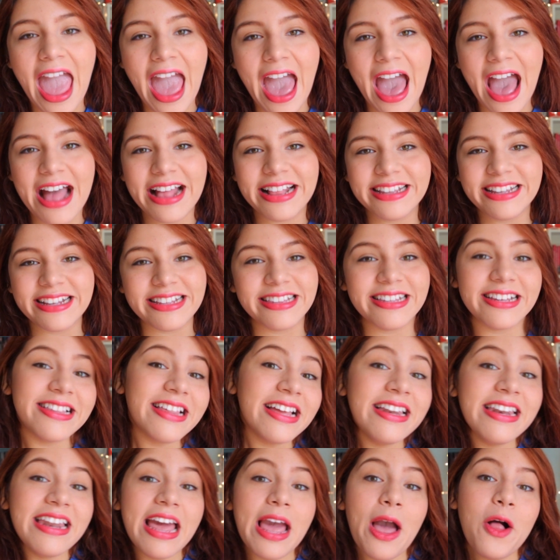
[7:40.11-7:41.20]
And it's a
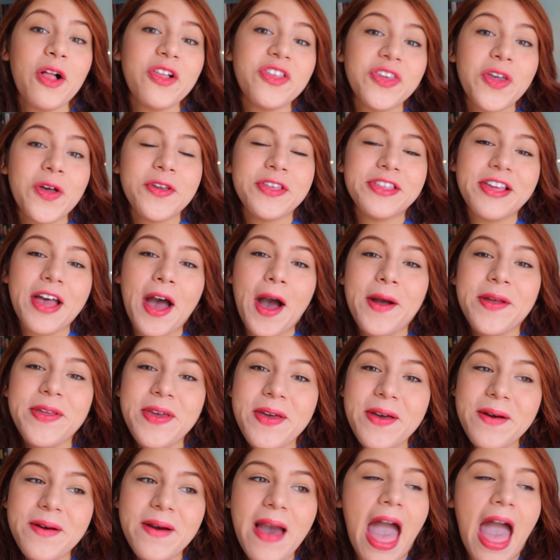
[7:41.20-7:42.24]
Sunday also, so you